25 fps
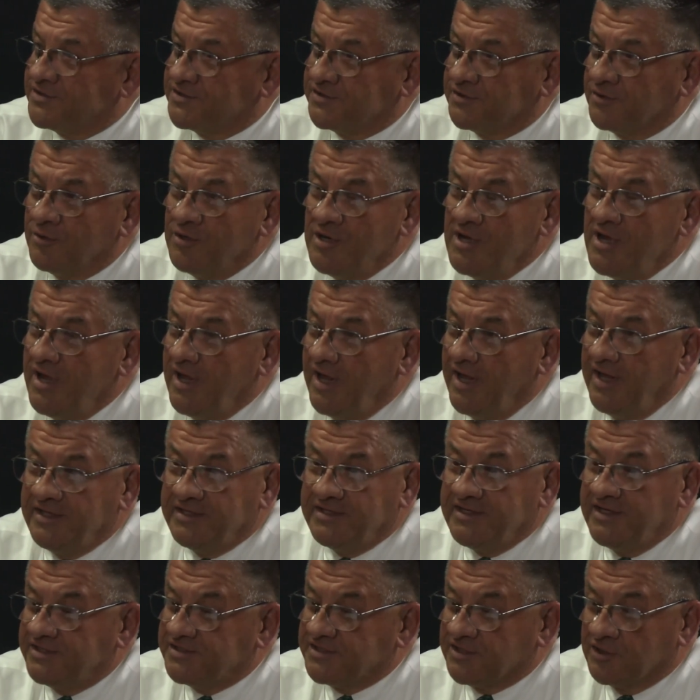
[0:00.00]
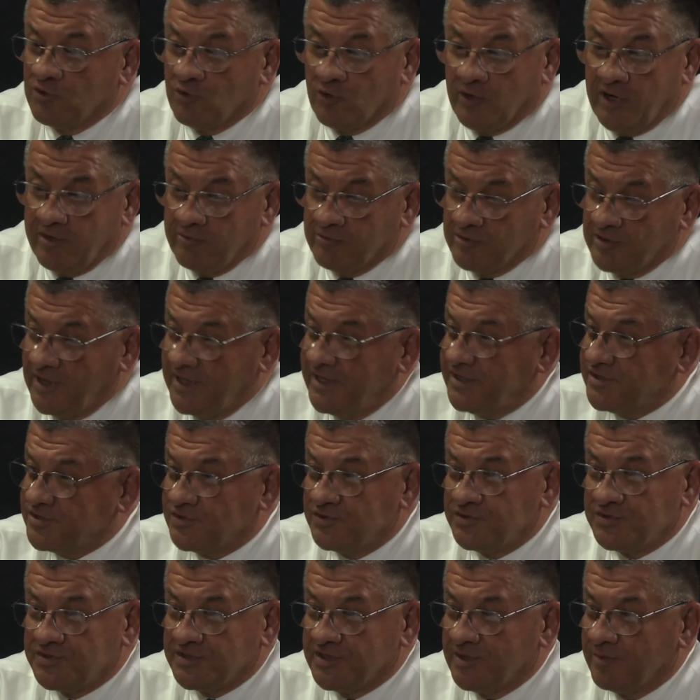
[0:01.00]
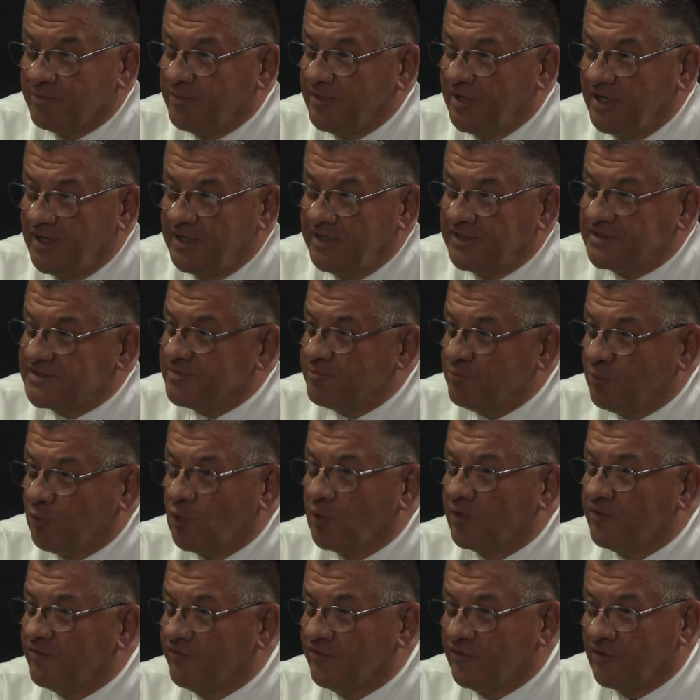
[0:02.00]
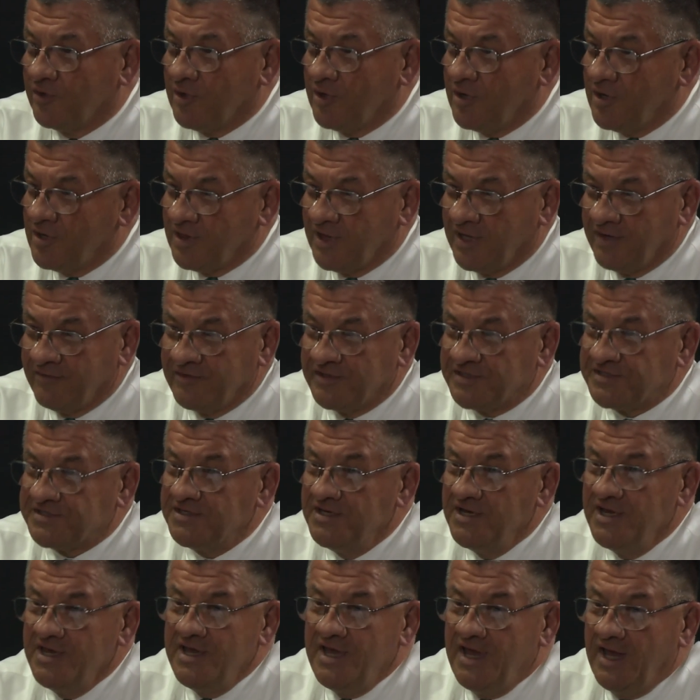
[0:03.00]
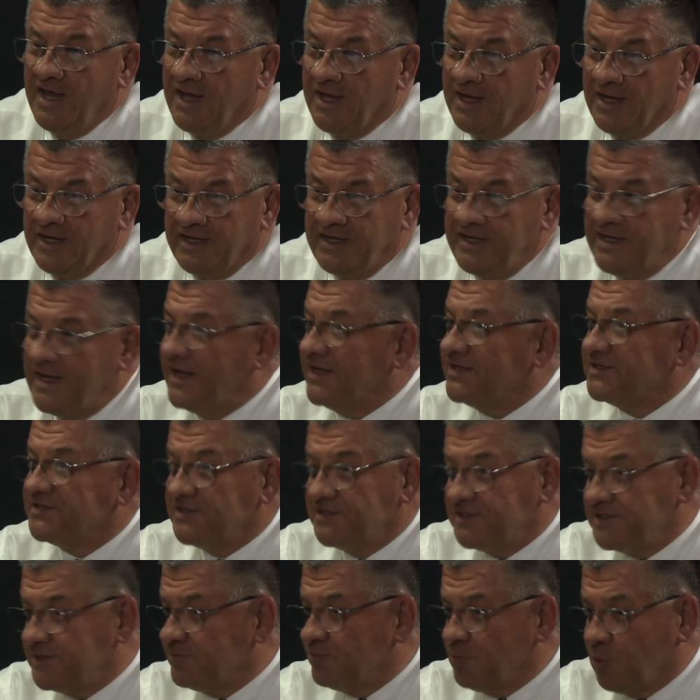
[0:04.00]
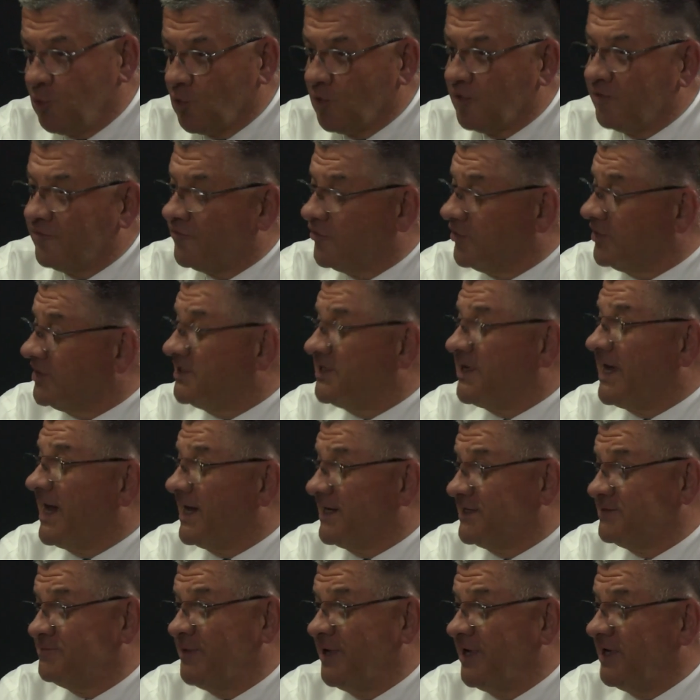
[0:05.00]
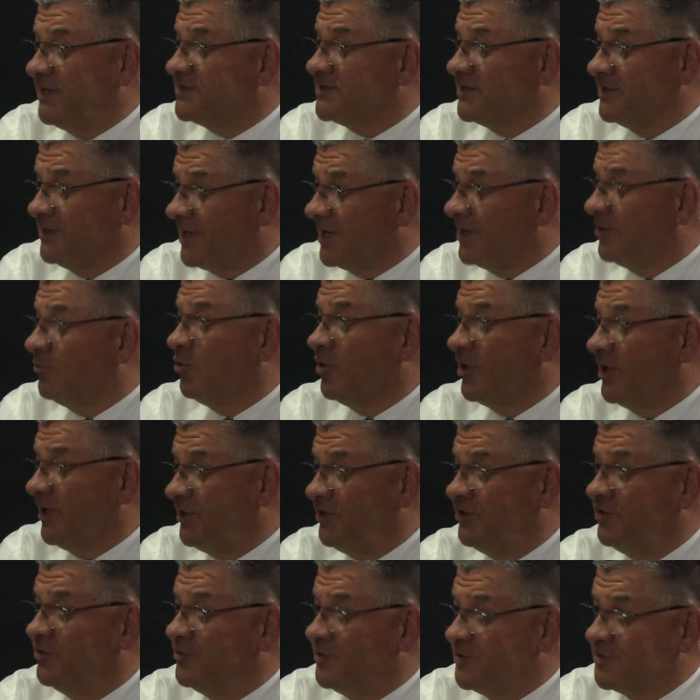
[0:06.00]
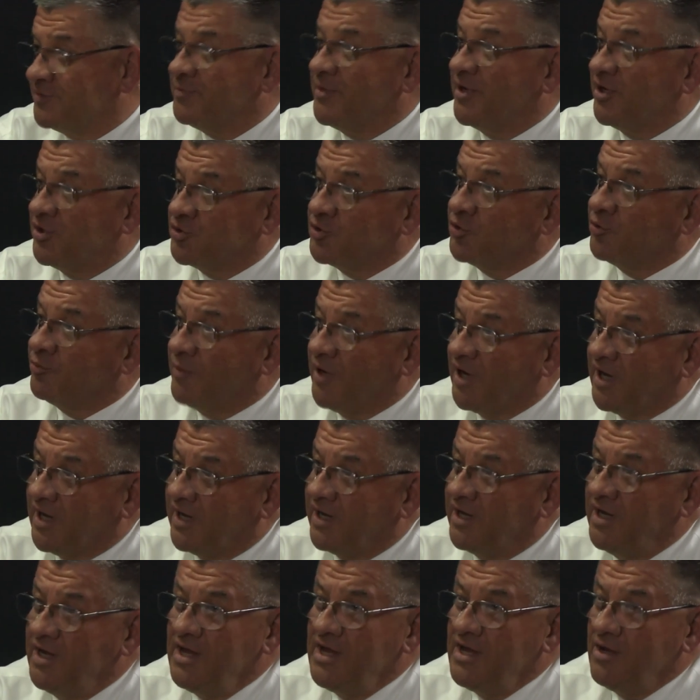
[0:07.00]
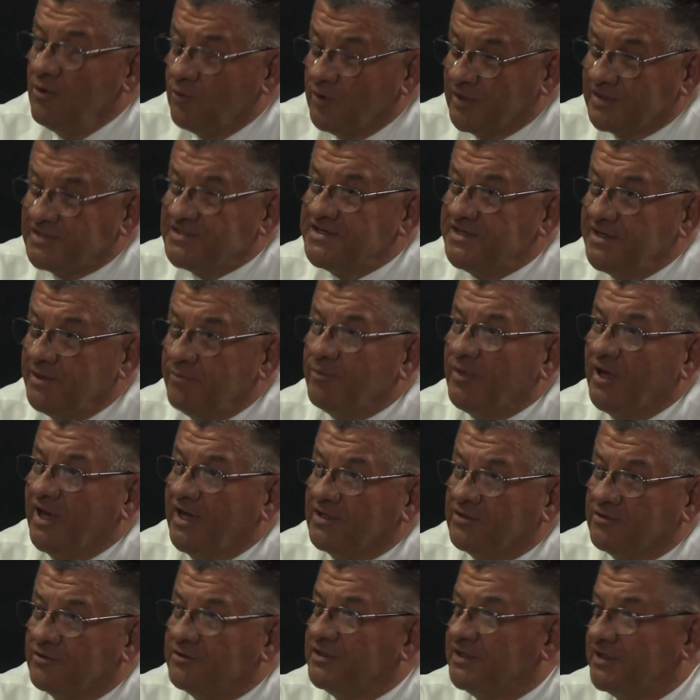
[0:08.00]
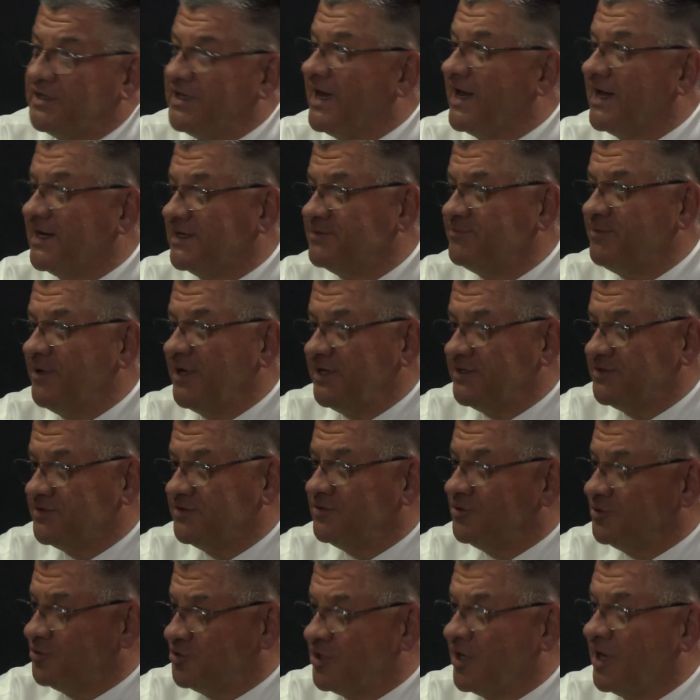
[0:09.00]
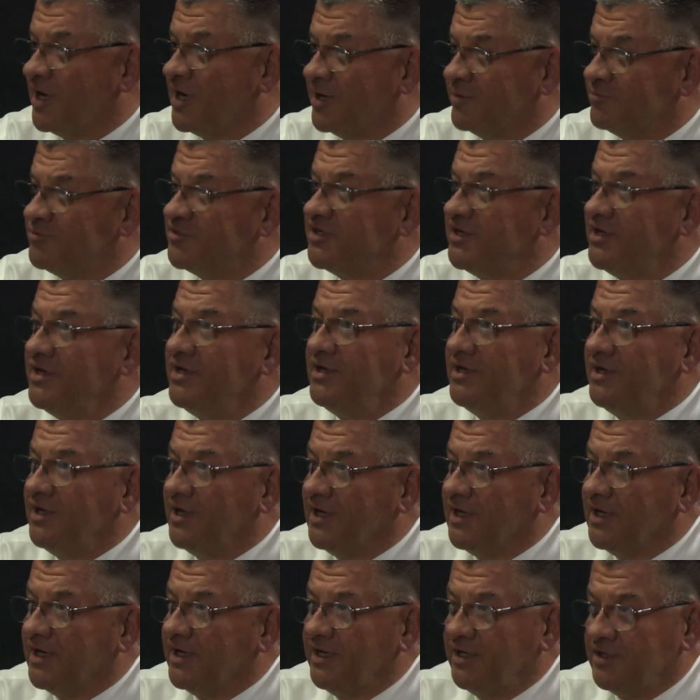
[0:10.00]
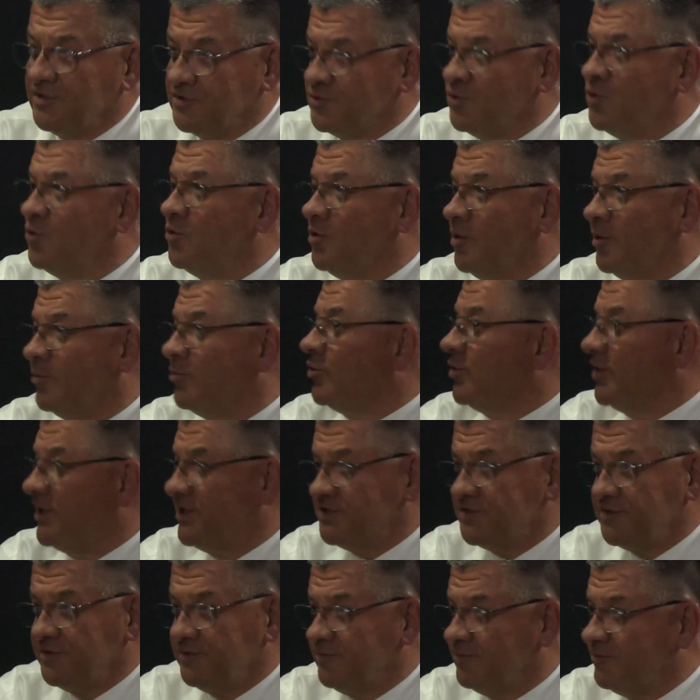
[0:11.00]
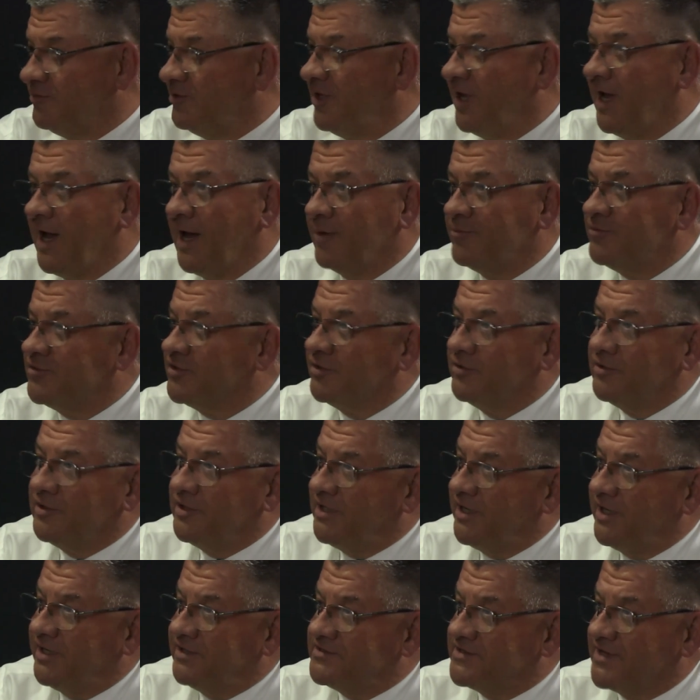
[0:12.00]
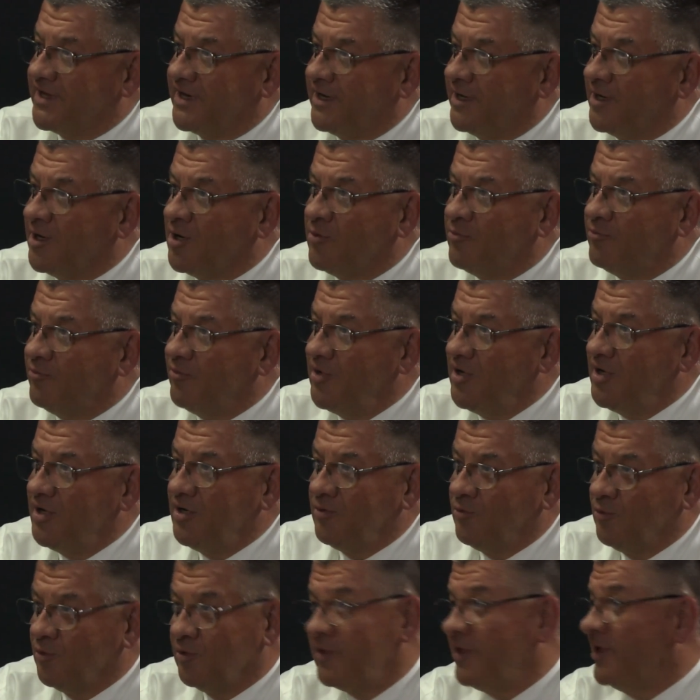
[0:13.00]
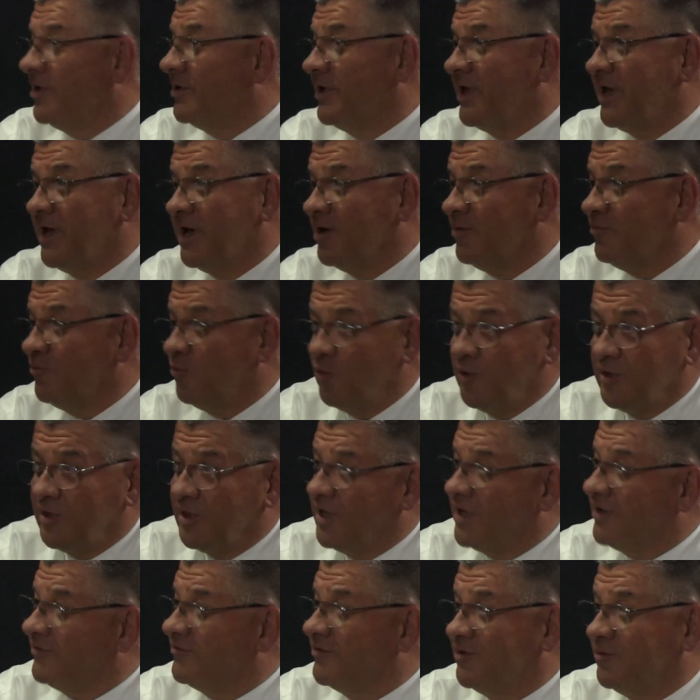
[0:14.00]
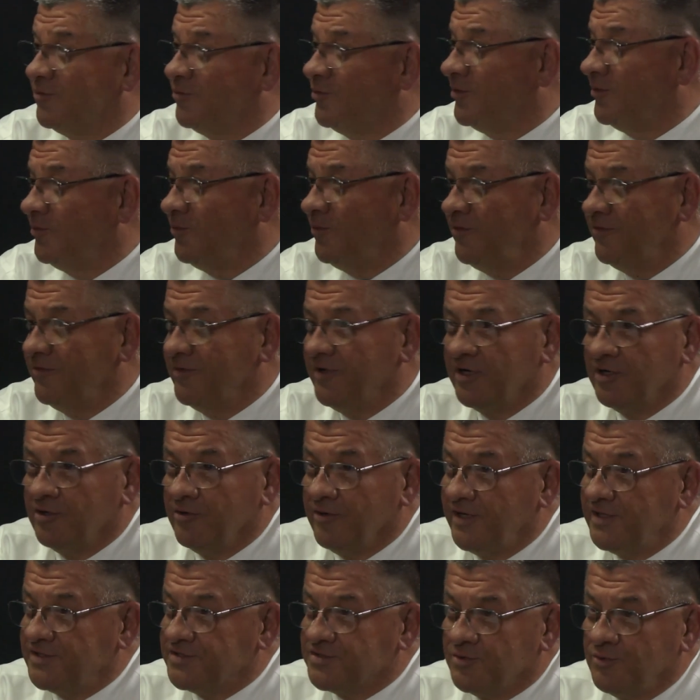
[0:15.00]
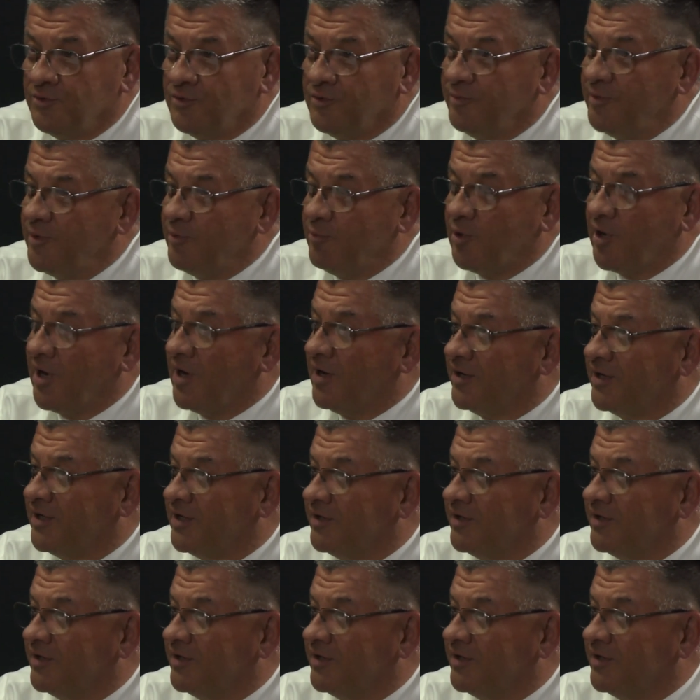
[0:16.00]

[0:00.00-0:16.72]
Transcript: so it's a great relationship, and it's important for all of us. Yes, it's important for the tax base. A lot of what I do is measured by what's the impact on the tax base and the jobs. A school corporation absolutely needs that help. We're there to help. We love it. We've got a great school to be proud